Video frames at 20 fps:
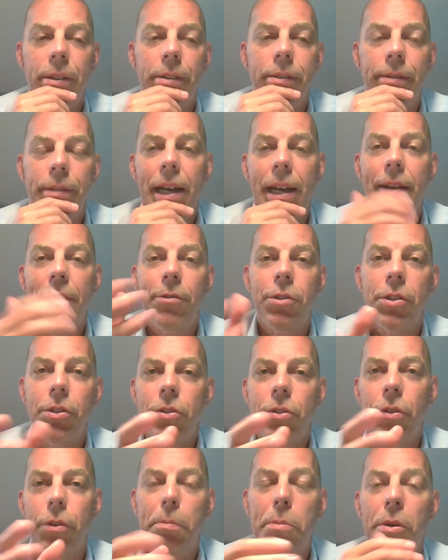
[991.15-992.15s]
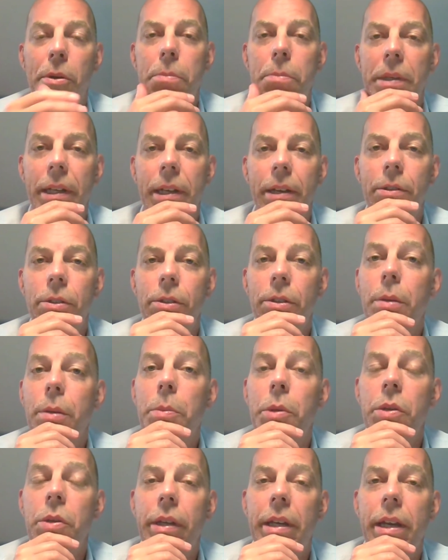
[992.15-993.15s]
have to sort of put them together and
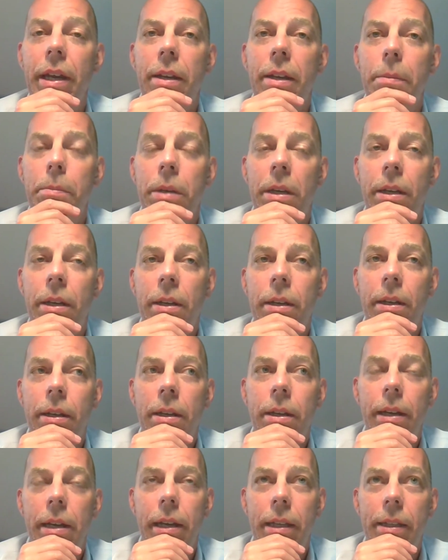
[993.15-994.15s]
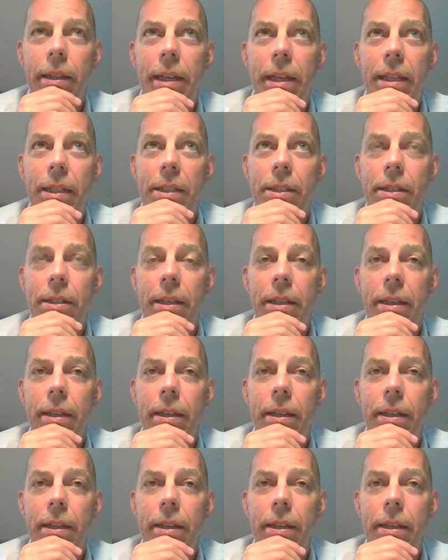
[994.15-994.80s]
communicate them, and that's the